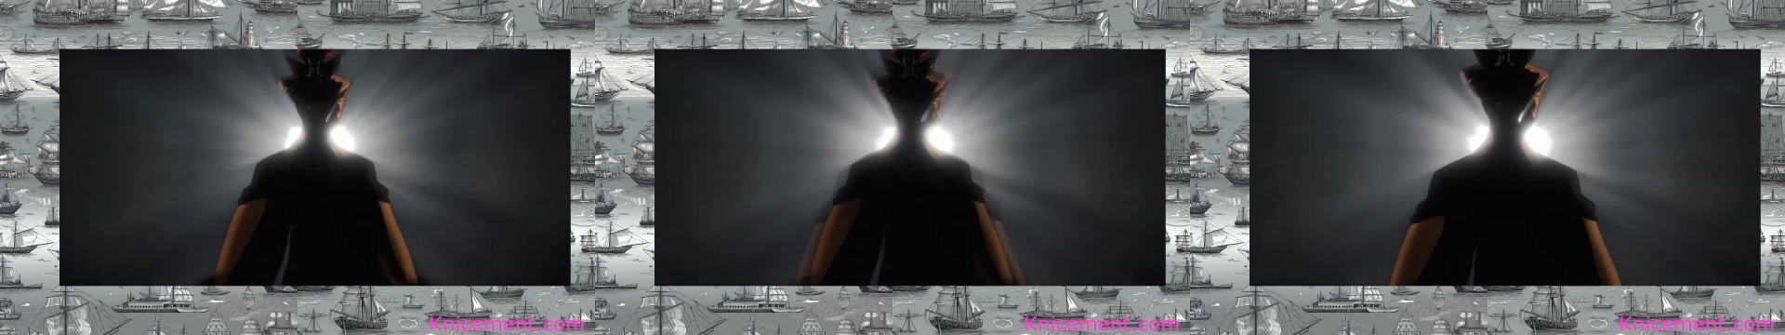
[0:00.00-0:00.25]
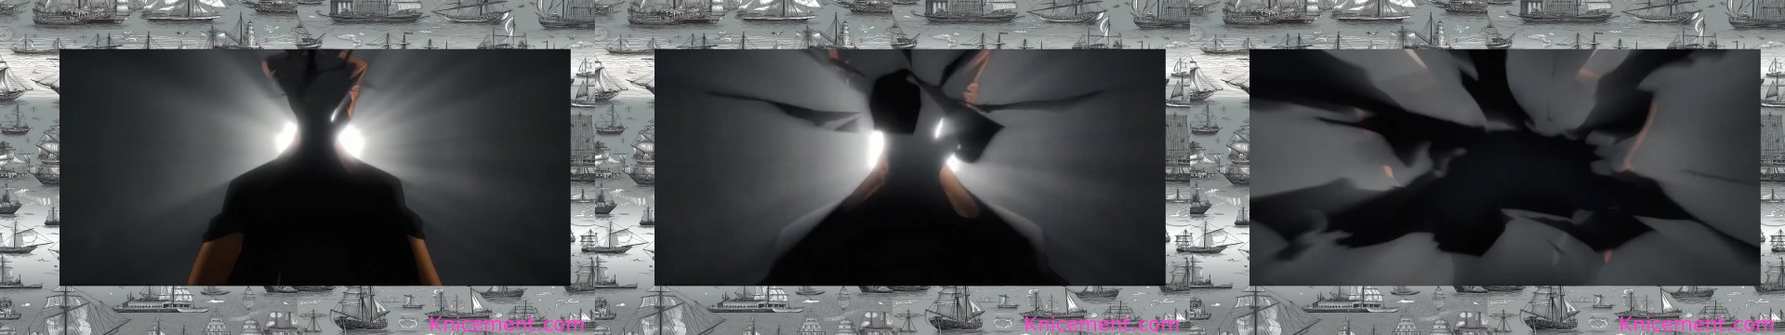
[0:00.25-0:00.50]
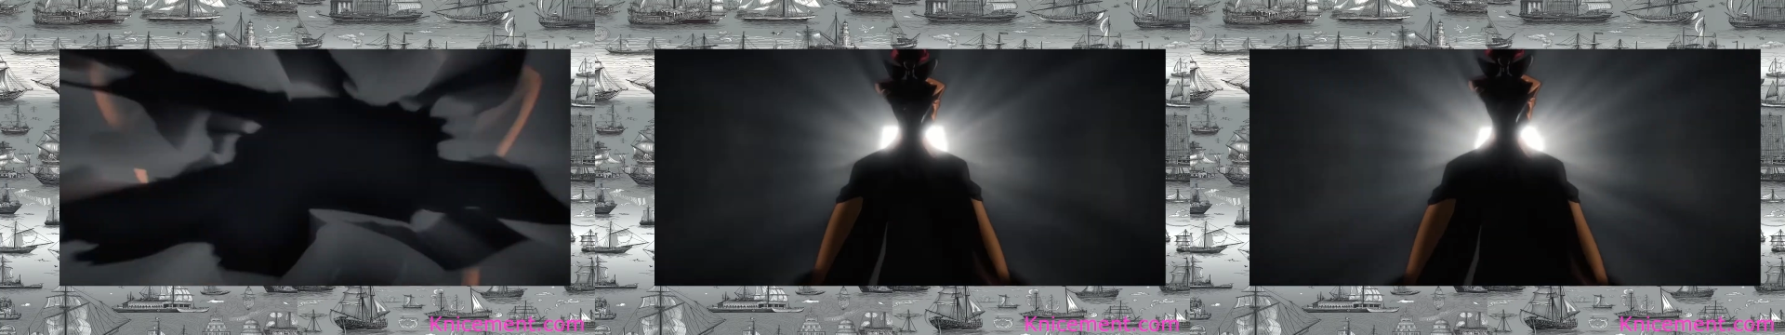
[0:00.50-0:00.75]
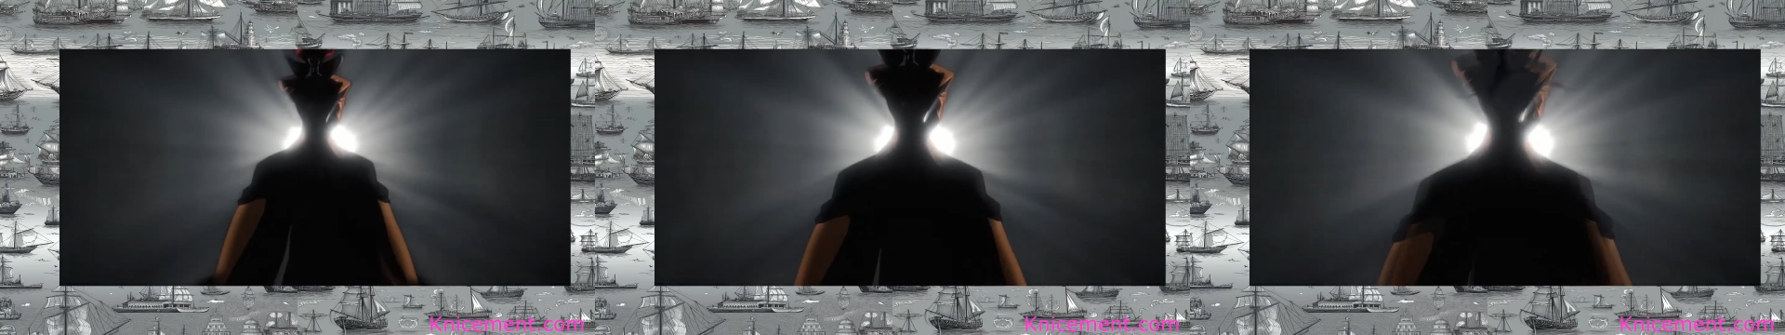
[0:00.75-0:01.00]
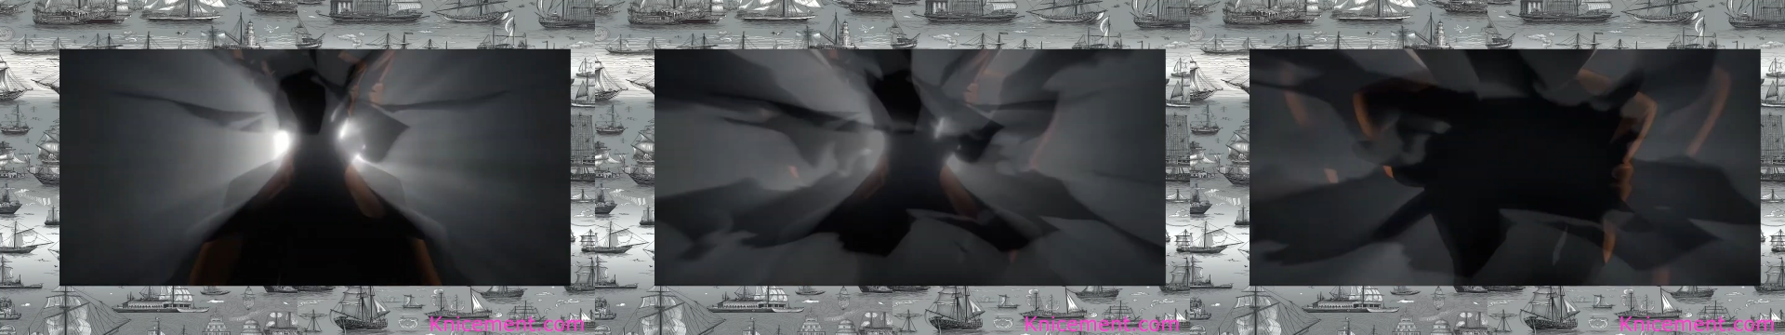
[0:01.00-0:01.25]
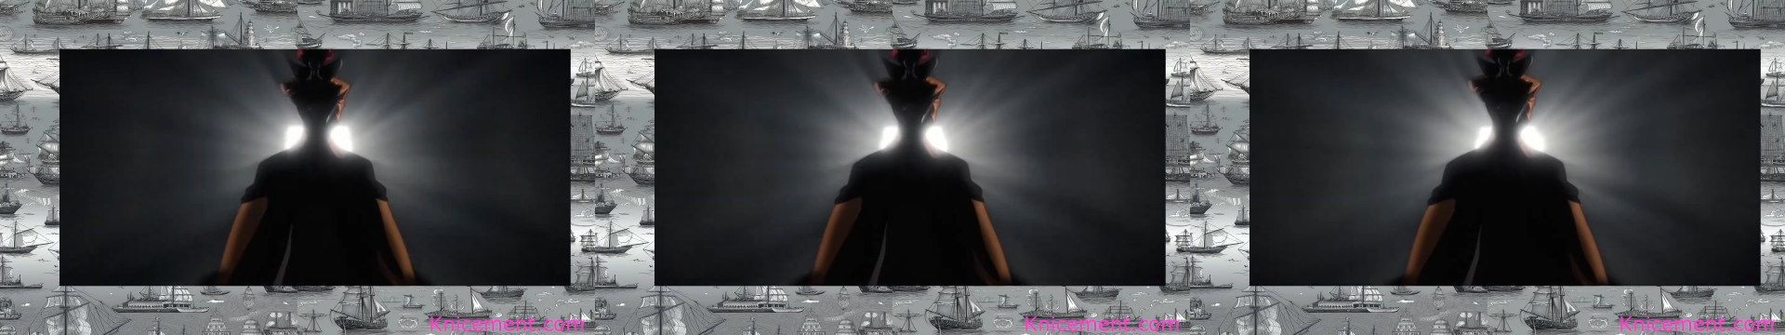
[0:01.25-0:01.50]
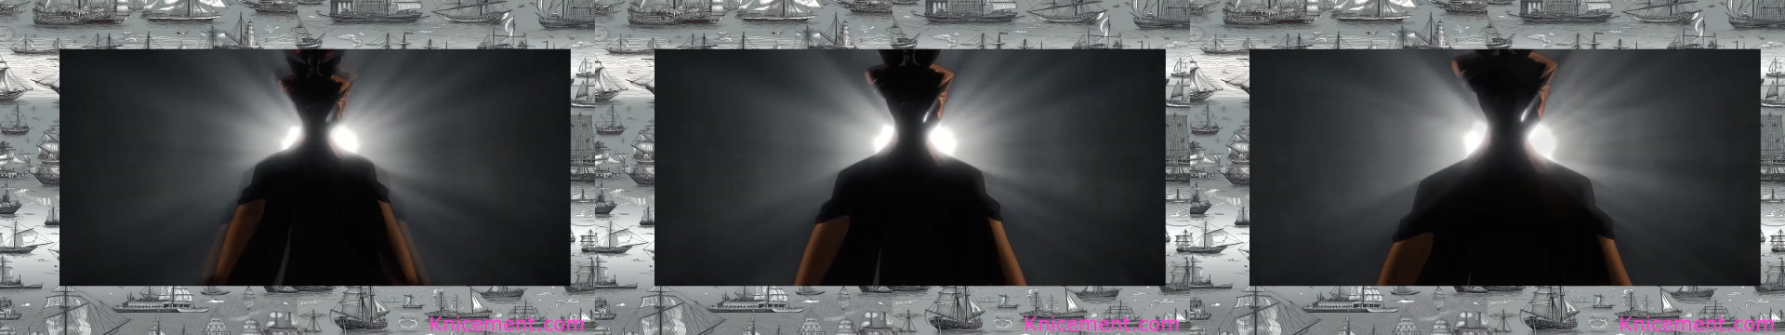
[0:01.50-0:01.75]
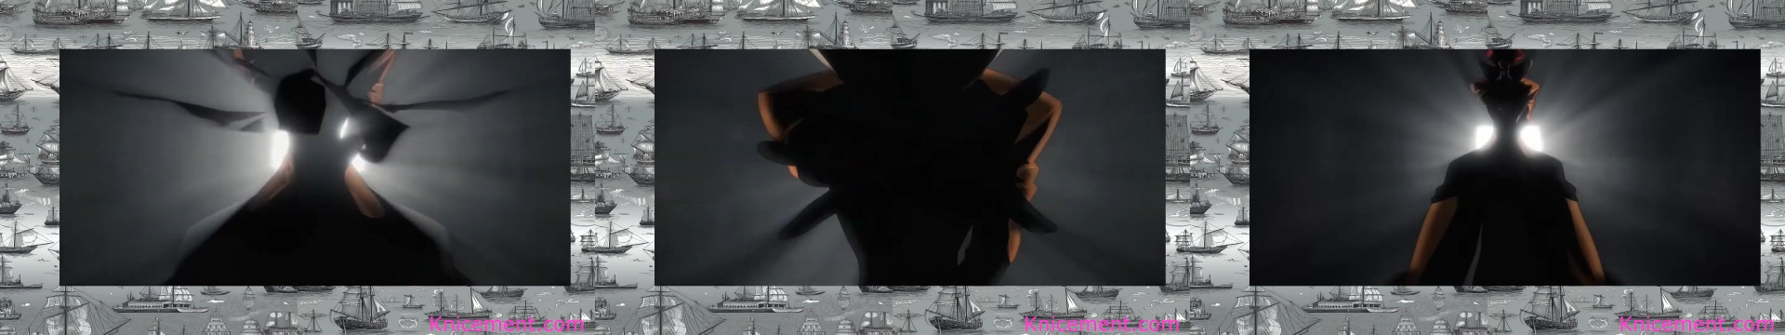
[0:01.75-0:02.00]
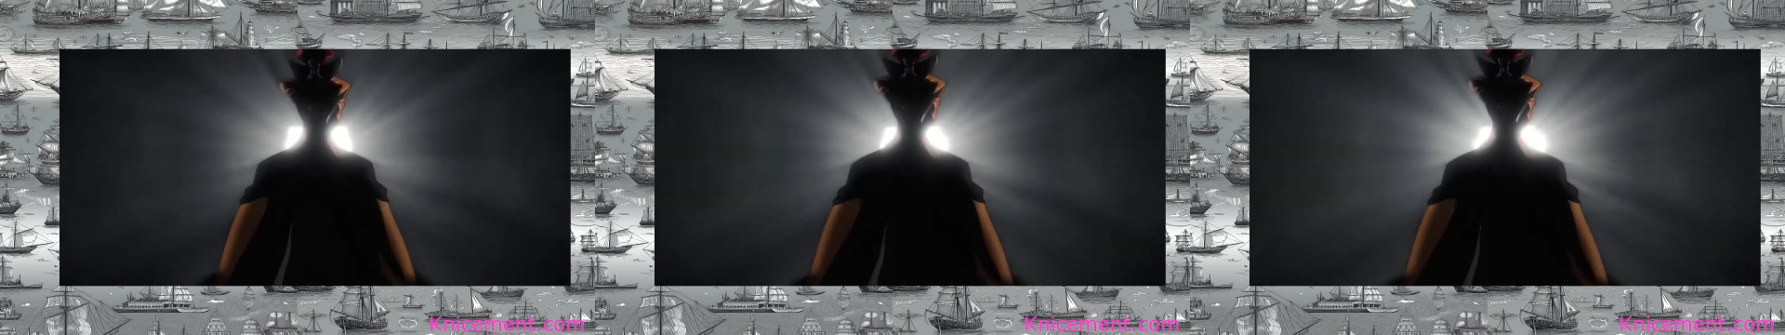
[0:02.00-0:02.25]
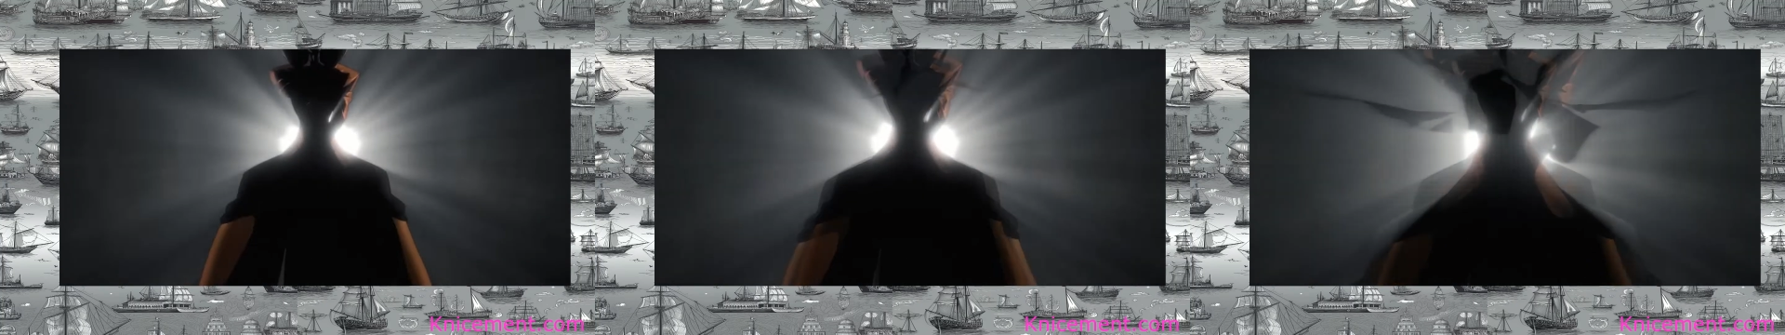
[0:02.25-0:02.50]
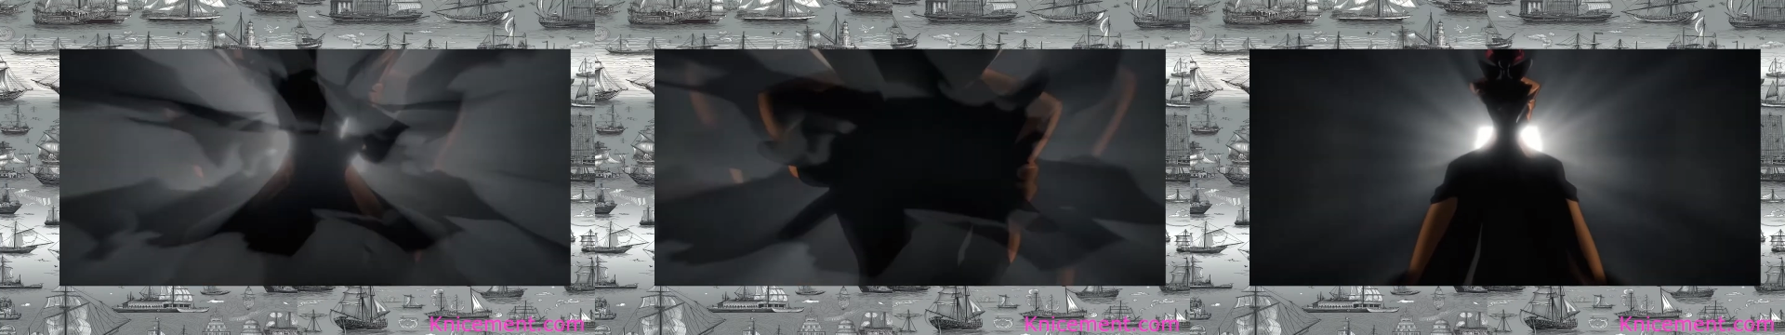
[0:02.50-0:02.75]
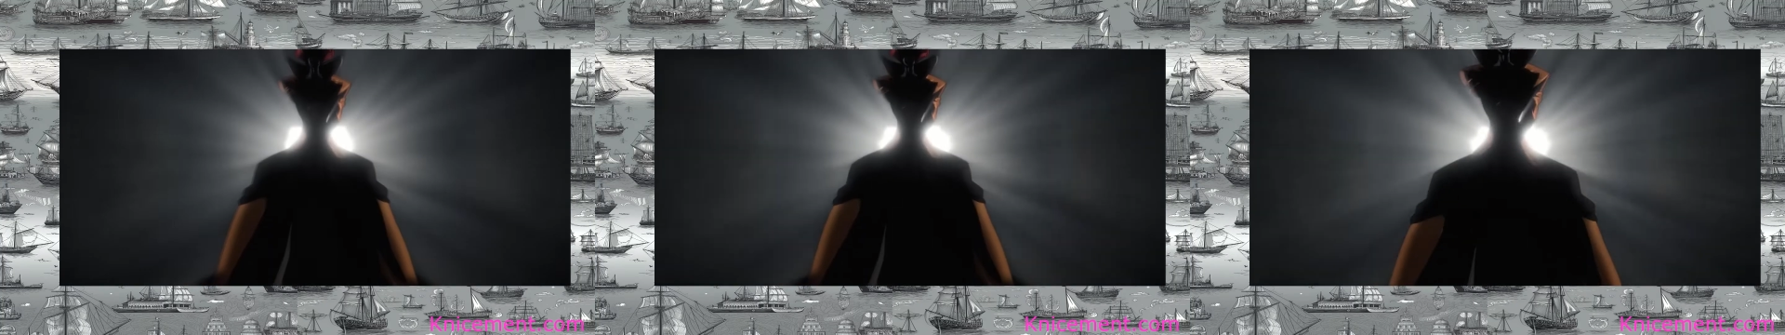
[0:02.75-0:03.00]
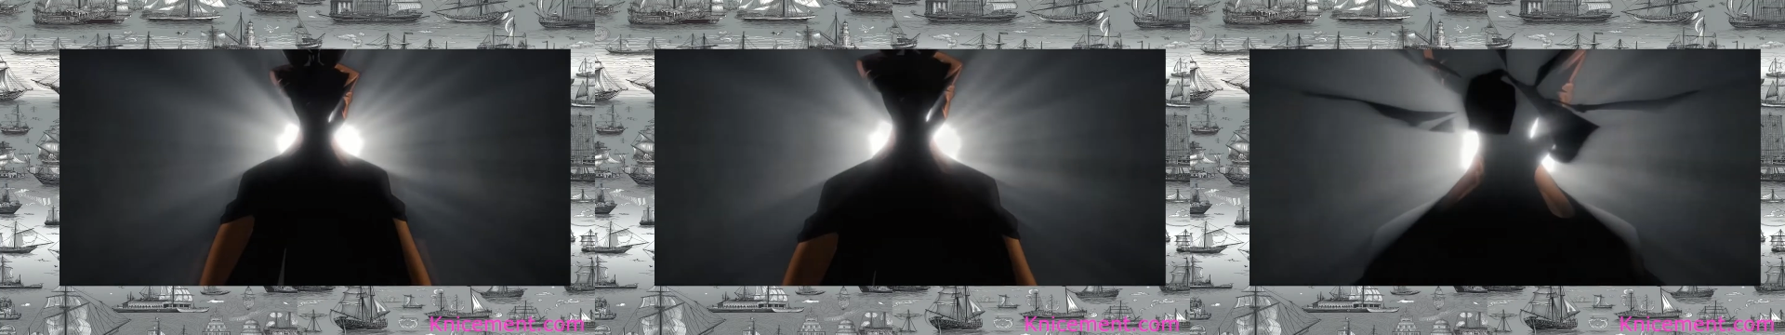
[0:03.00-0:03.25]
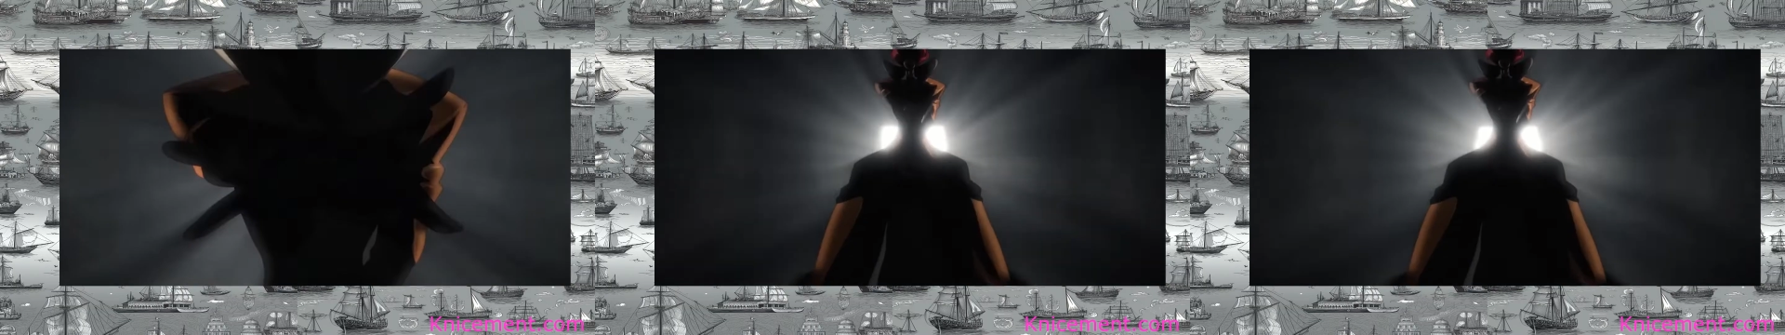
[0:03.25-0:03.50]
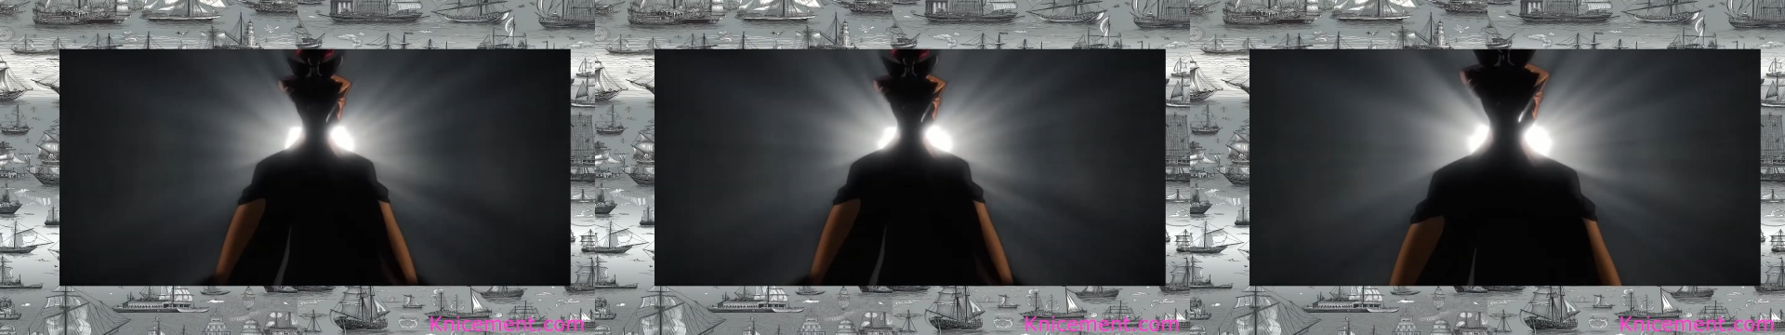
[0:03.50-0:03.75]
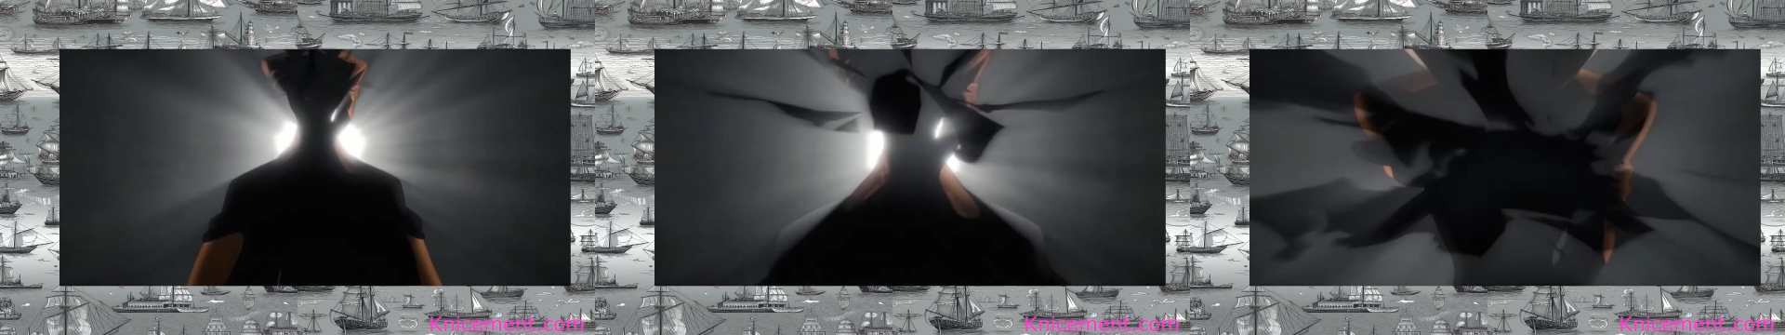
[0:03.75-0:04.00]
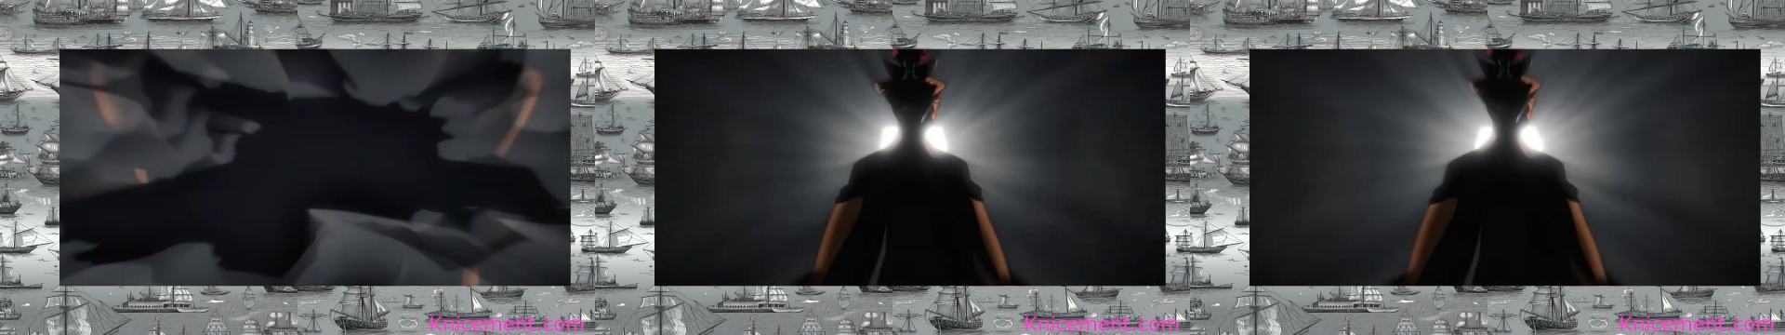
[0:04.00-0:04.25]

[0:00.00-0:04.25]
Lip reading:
Nobody's mouth can be seen.